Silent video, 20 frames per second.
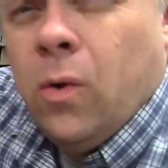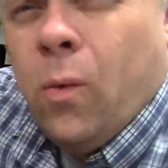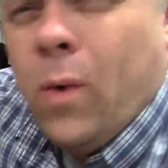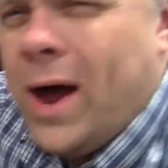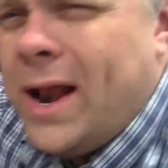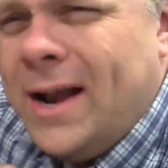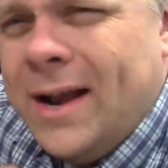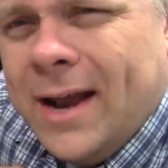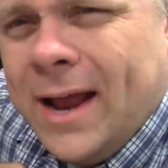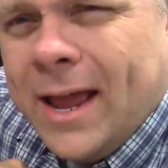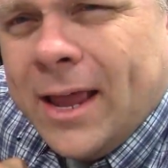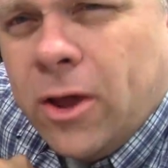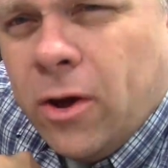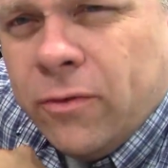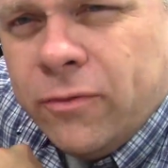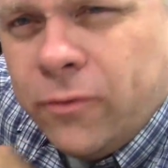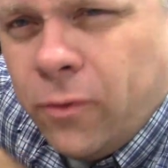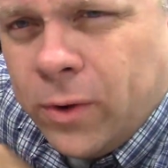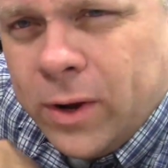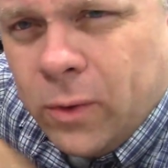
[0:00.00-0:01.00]
Why didn't I go
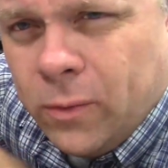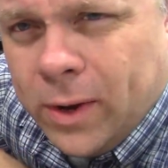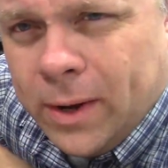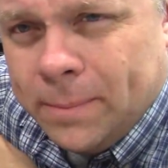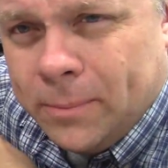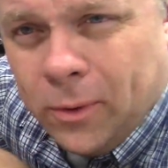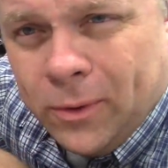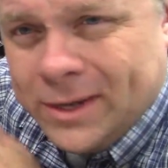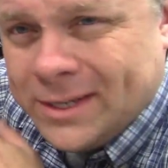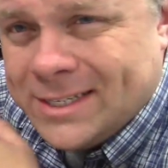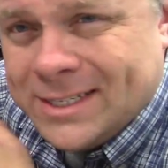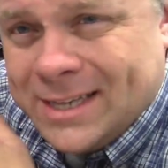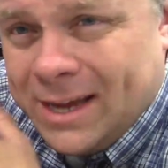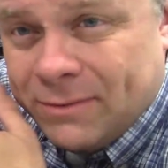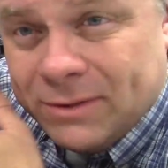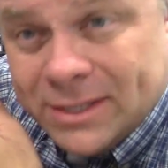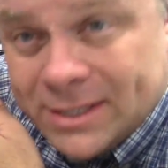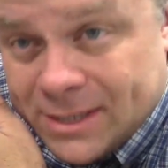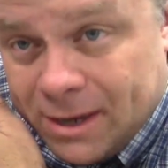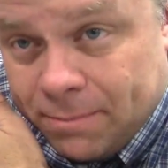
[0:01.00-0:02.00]

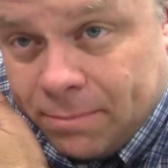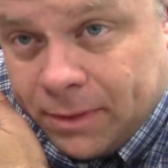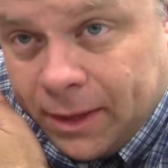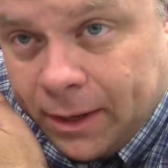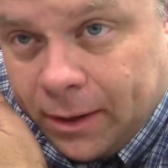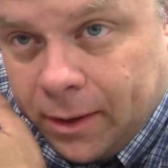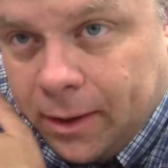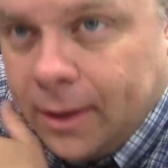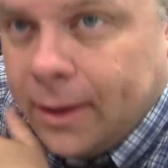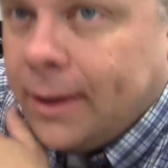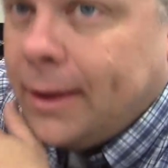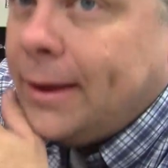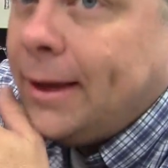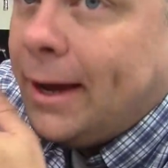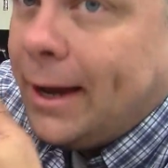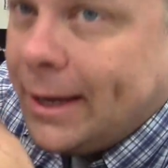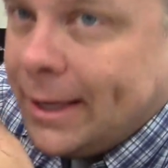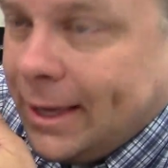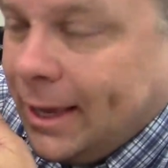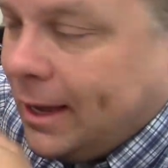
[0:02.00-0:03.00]
41.7 something?
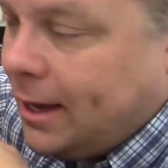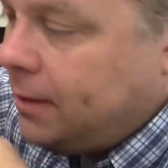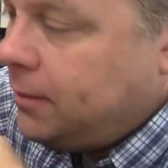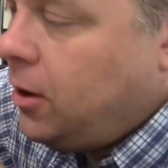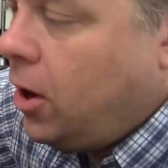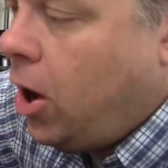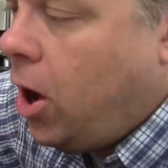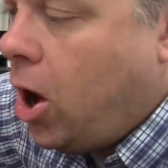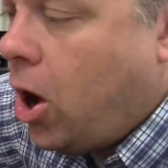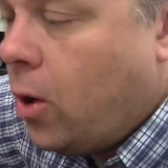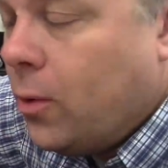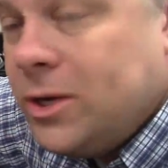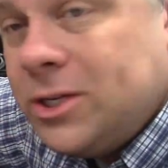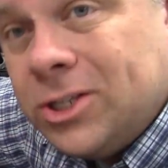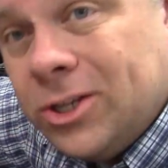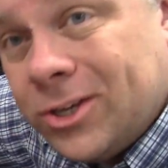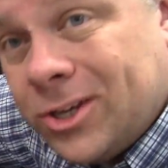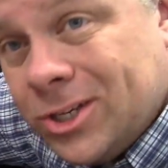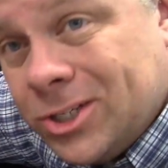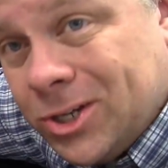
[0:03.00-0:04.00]
Again, always
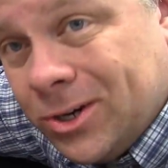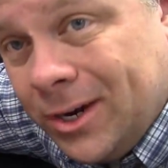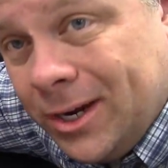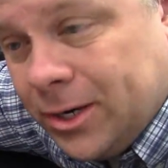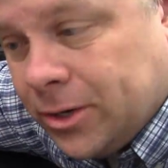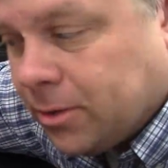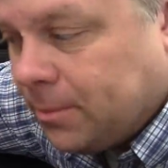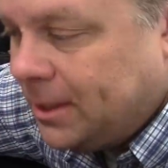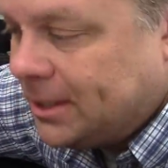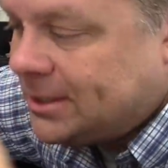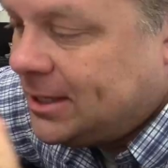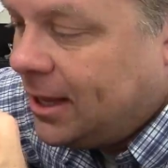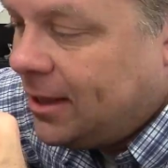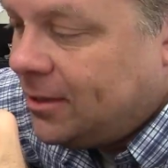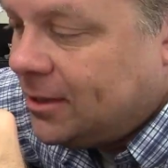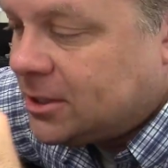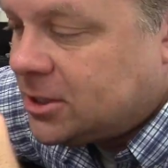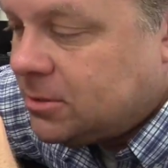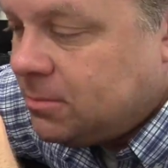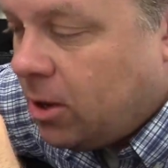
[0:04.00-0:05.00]
look at your increments.
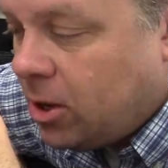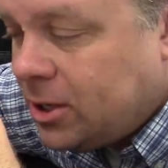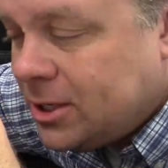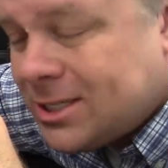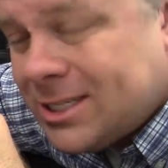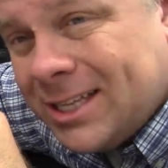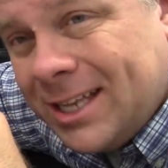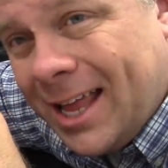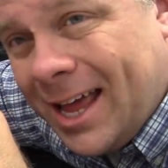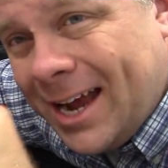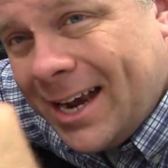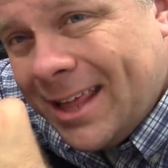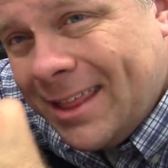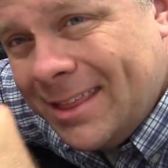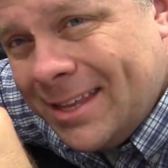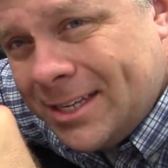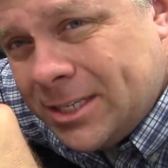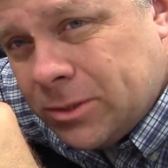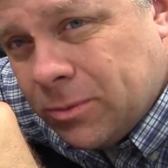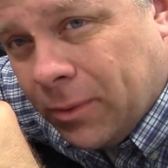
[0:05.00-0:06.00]
The smallest line in
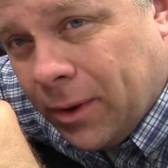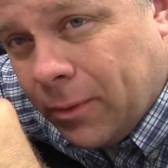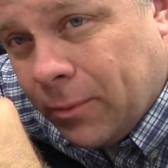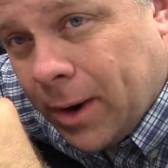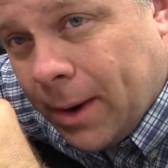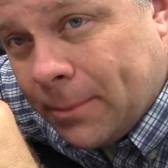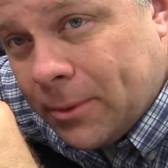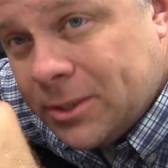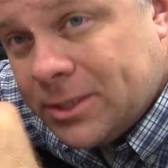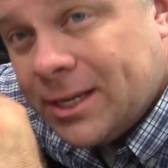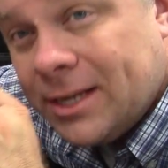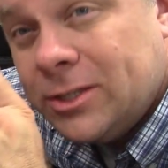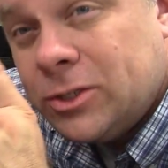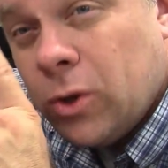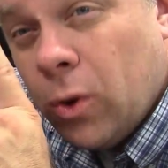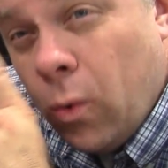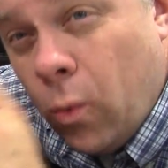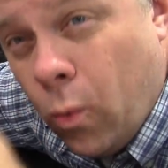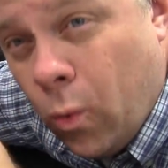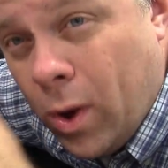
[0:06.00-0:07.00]
this one represents
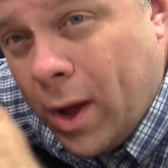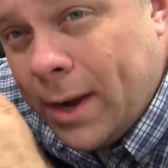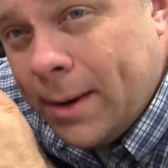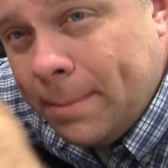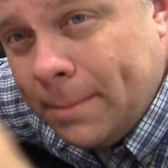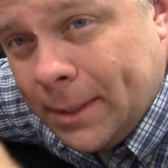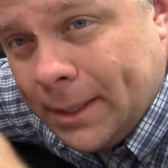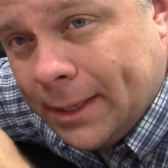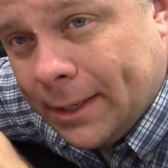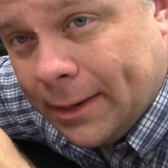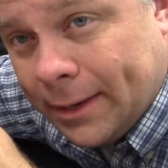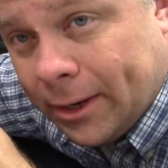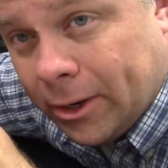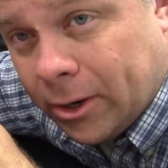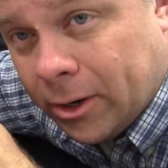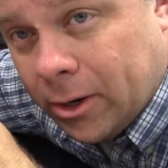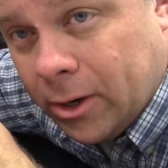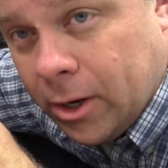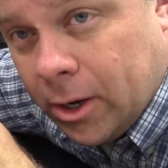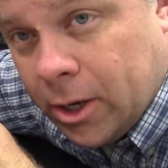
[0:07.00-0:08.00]
1
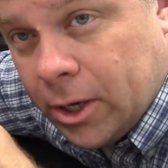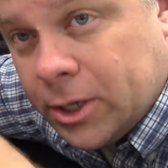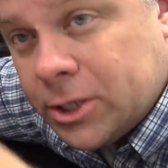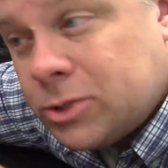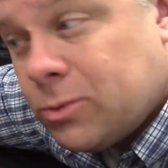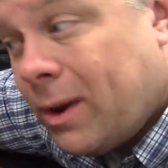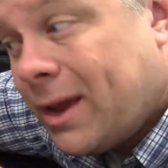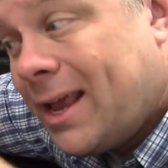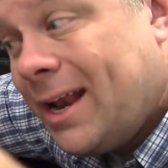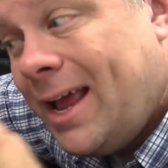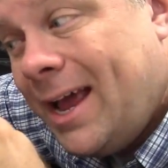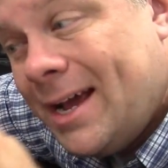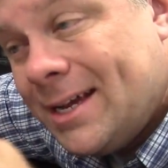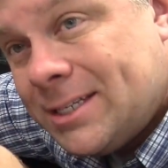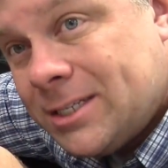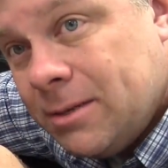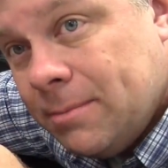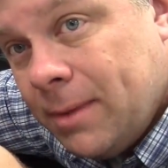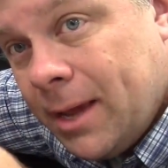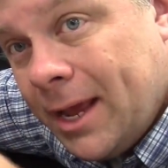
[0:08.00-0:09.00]
milliliter. So I can
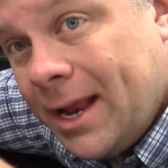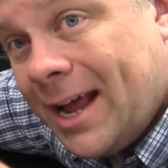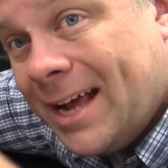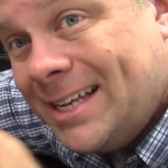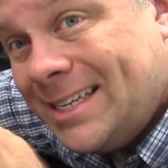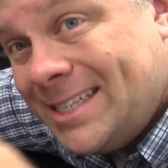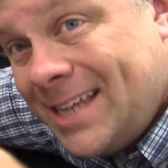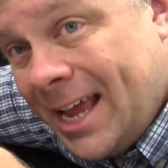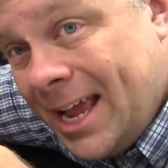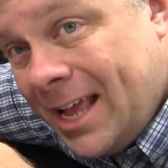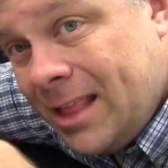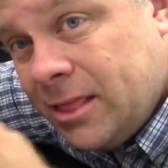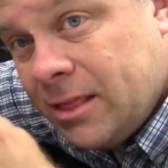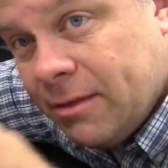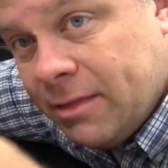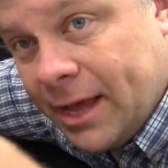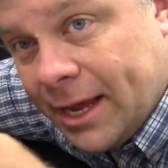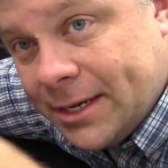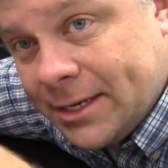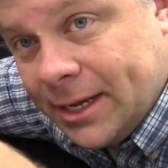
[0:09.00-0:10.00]
estimate a tenth
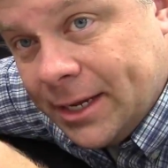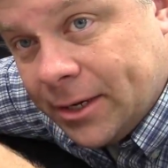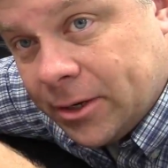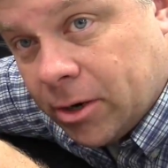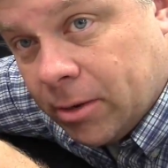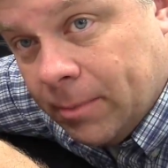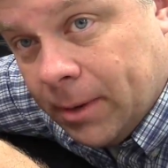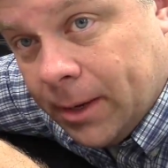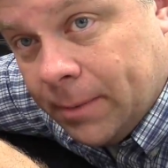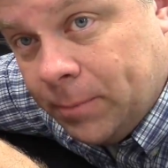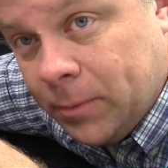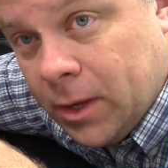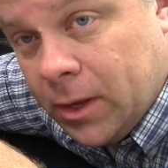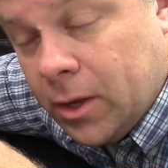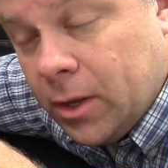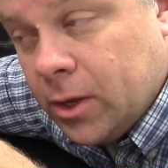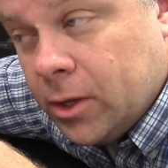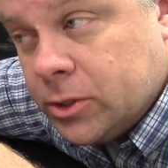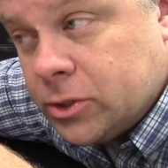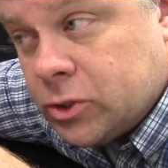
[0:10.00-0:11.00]
of that increment,
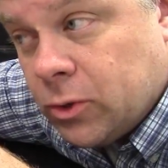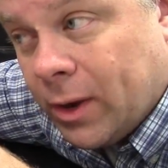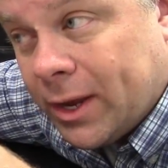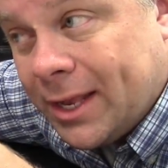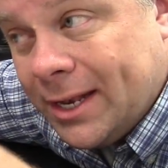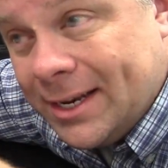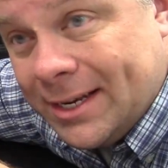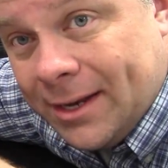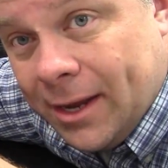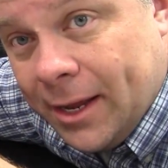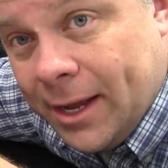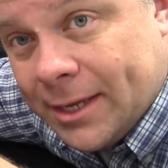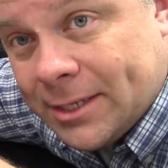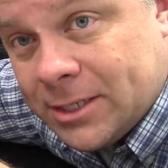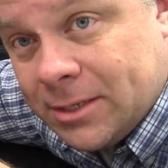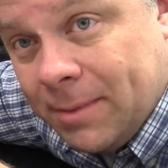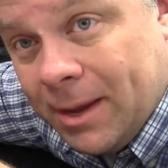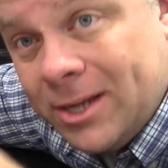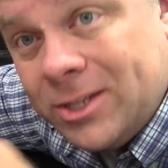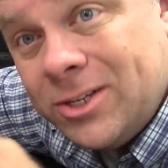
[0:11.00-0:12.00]
so I can
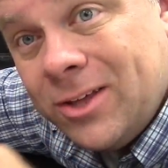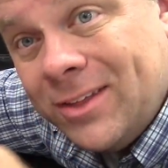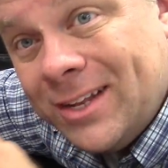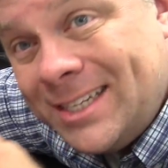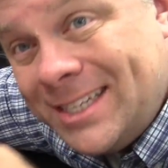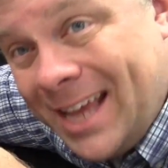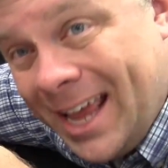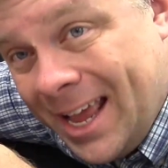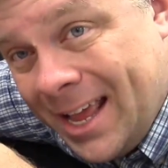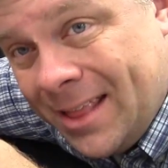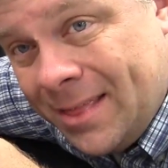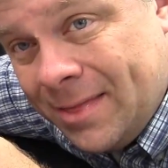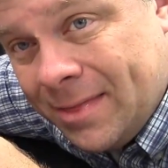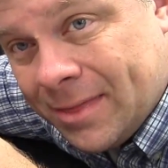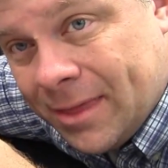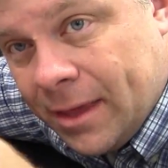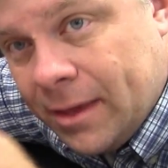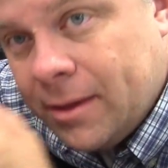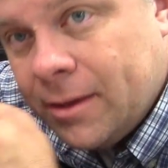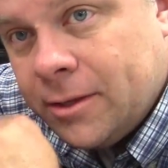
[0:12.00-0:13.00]
estimate to the
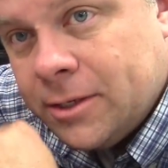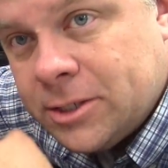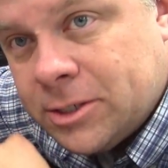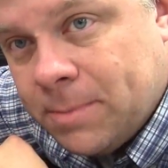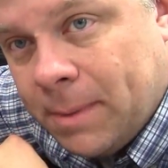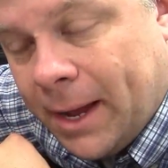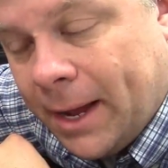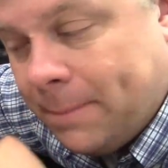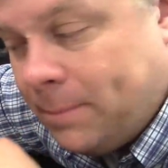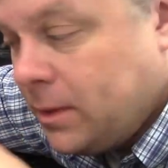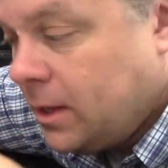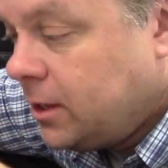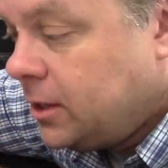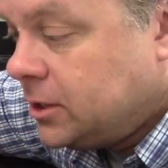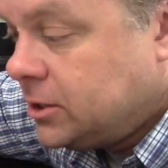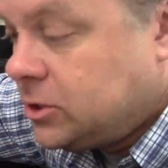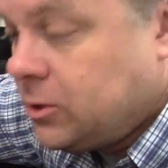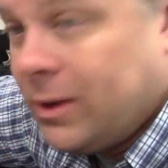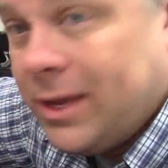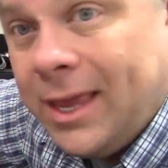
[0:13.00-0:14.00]
10th spot.
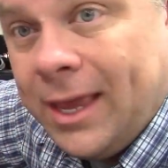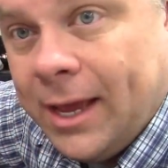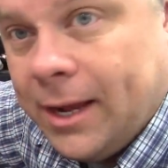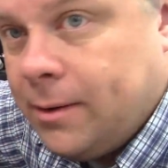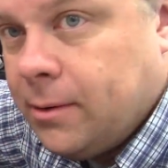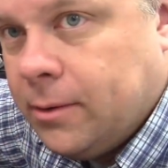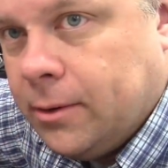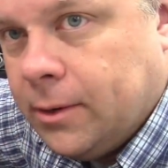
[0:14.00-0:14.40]
So again,